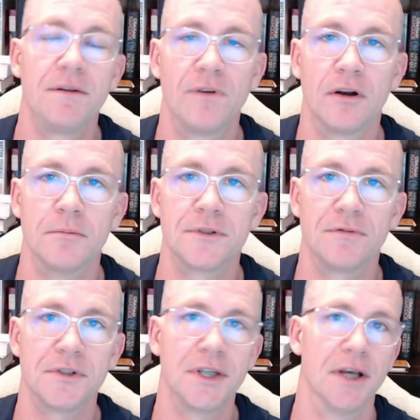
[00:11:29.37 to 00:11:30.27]
farms
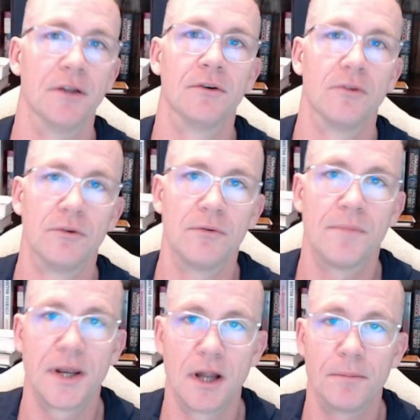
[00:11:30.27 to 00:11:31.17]
for sale or
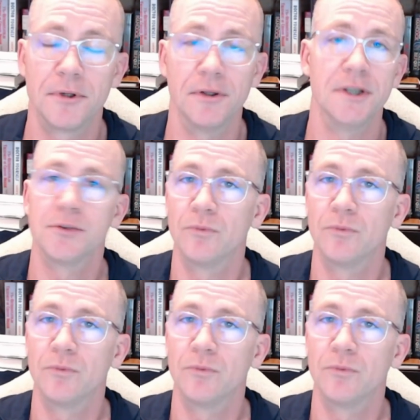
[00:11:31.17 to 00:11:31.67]
mining opportunities.